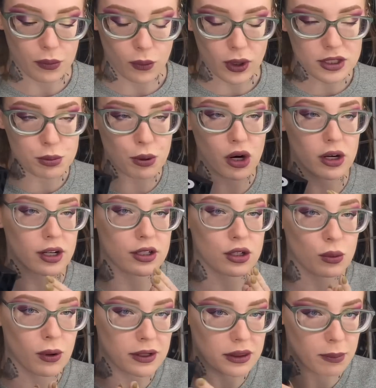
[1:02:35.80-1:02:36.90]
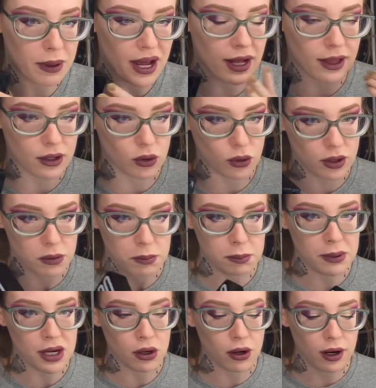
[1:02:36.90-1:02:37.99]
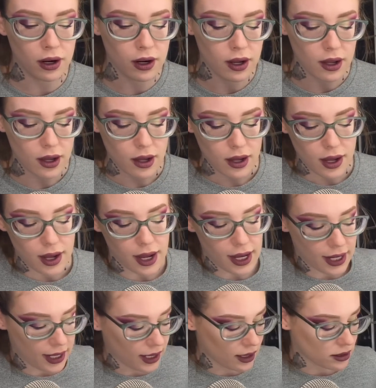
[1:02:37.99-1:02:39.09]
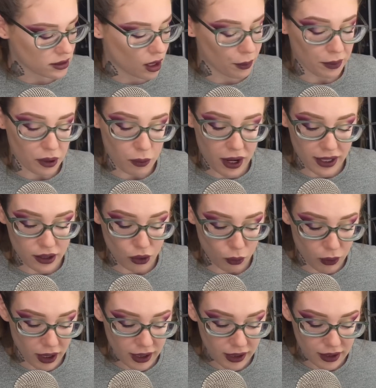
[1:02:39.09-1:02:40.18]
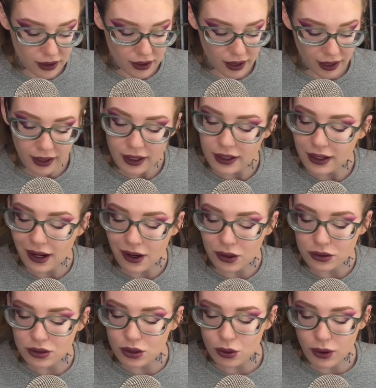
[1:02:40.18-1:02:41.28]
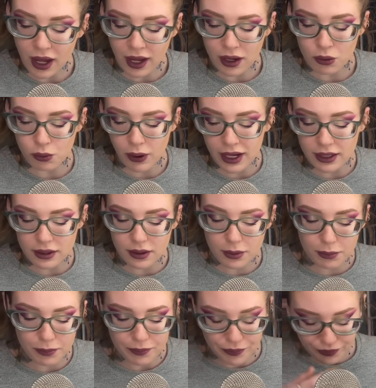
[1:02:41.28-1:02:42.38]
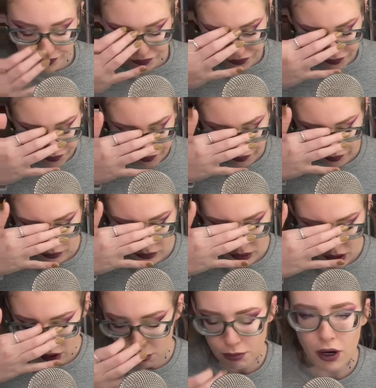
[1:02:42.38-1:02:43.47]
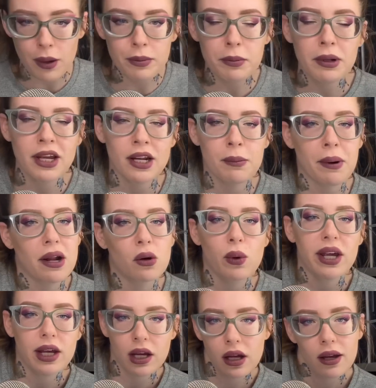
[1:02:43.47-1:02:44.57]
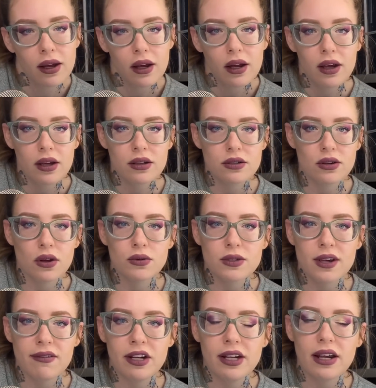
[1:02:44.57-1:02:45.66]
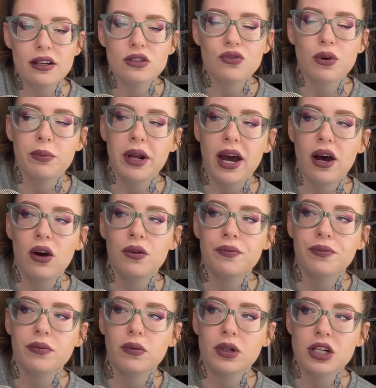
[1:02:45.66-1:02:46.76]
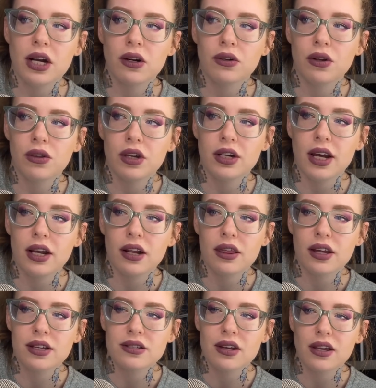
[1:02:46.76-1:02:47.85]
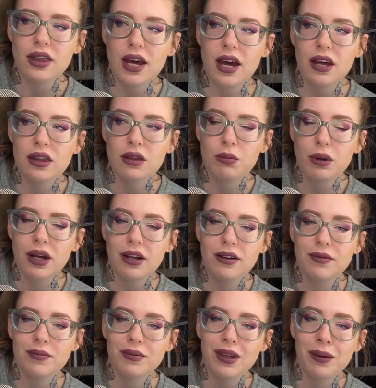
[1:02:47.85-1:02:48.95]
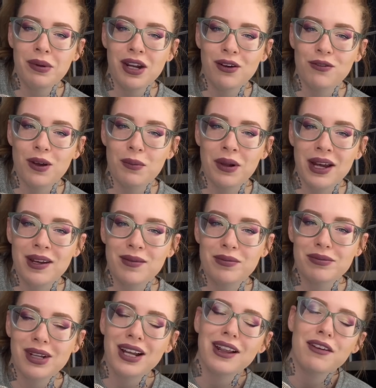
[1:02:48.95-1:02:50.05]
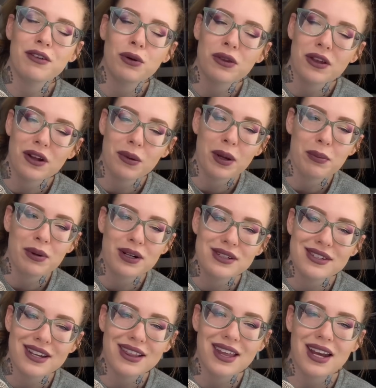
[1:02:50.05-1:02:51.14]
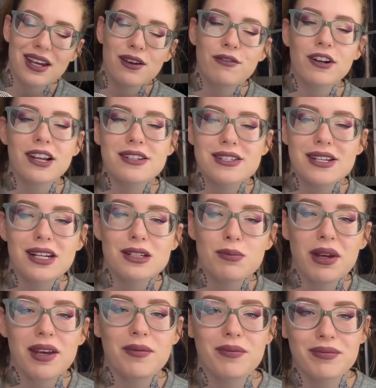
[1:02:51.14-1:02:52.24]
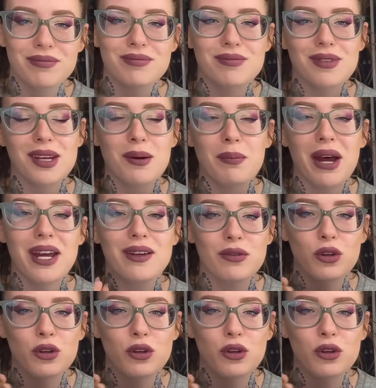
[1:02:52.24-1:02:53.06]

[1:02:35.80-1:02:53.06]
which product you want, the palette or the mirror, and tell me why you want it, and I'll do a random, probably in about a week, so 7 days from now, which I don't know the date, I think it's like the 8th, but let me know, family. I love you with all of my person. Thank you for listening to me. Bye.